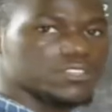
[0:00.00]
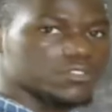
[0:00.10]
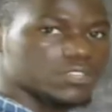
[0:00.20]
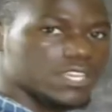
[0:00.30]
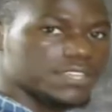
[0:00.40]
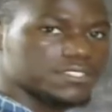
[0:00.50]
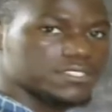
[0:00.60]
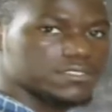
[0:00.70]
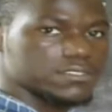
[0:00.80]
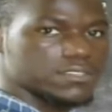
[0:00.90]
you get
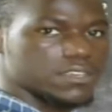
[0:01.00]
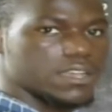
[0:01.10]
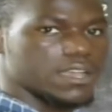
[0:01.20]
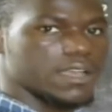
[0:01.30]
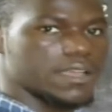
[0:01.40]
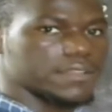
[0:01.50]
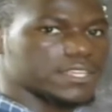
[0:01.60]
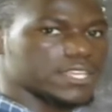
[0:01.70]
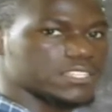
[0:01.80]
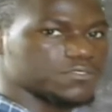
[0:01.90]

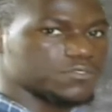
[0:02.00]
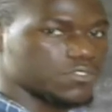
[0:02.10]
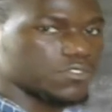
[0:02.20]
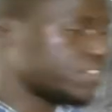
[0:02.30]
negative 12